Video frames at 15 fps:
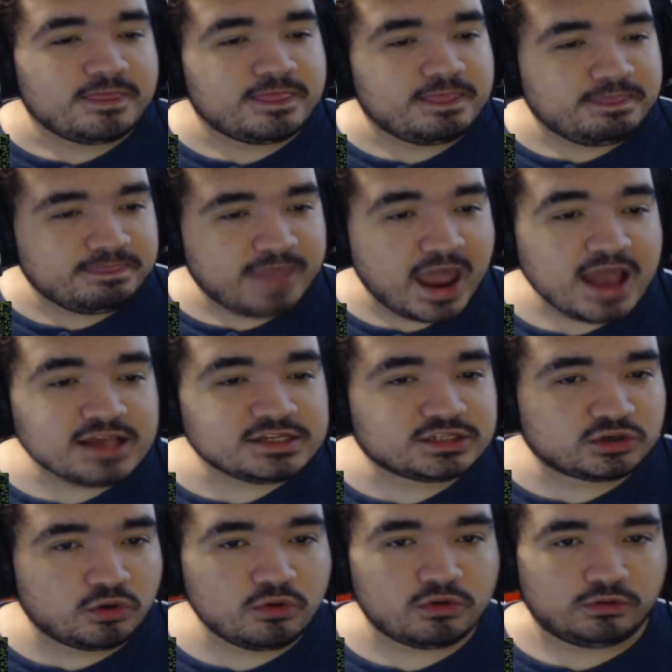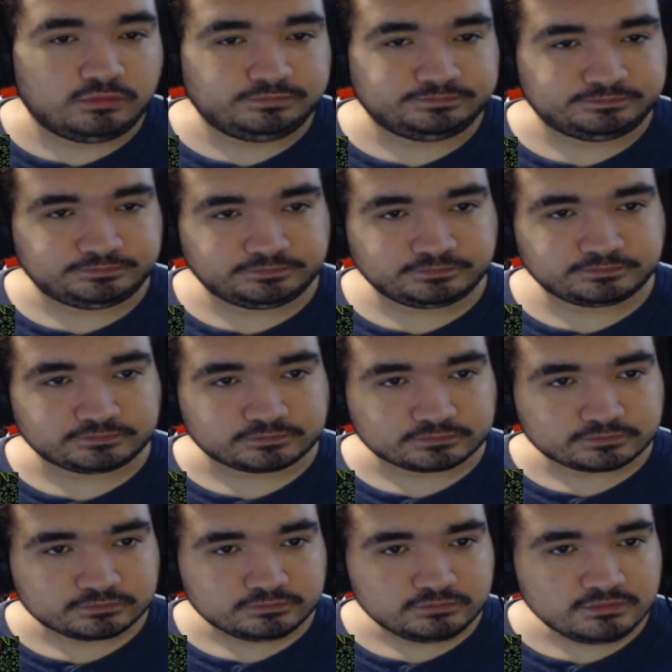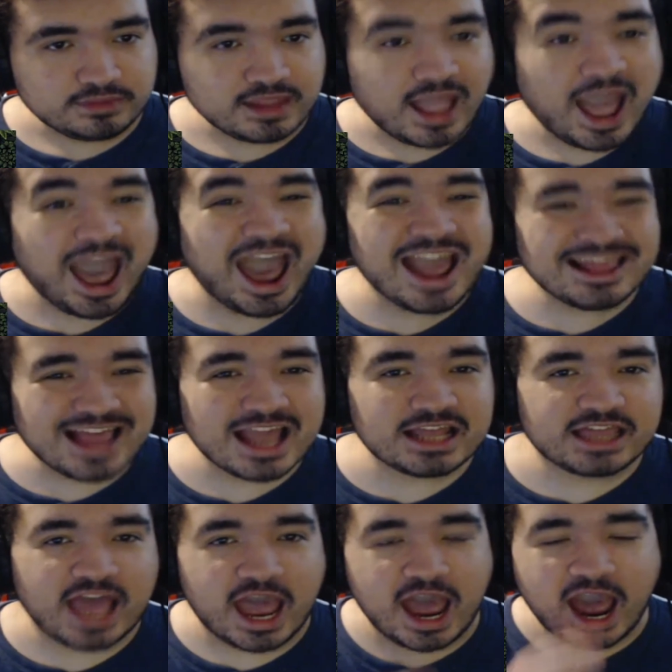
That is cool. I like that.